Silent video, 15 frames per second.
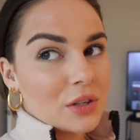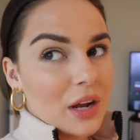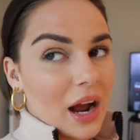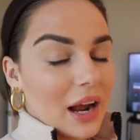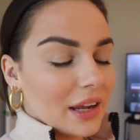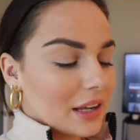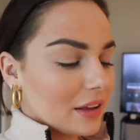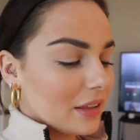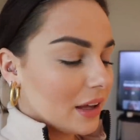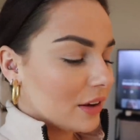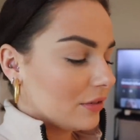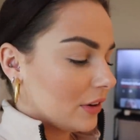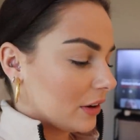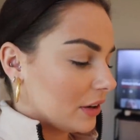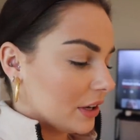So yeah, I
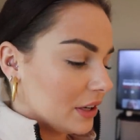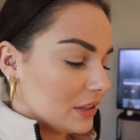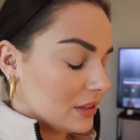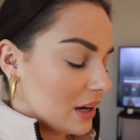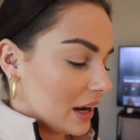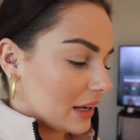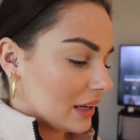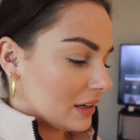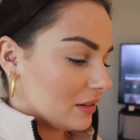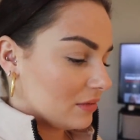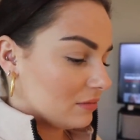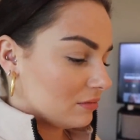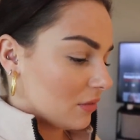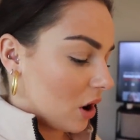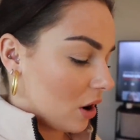get
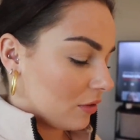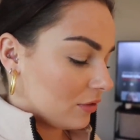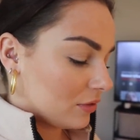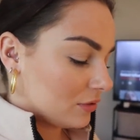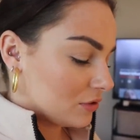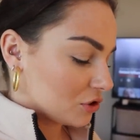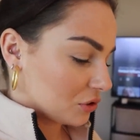off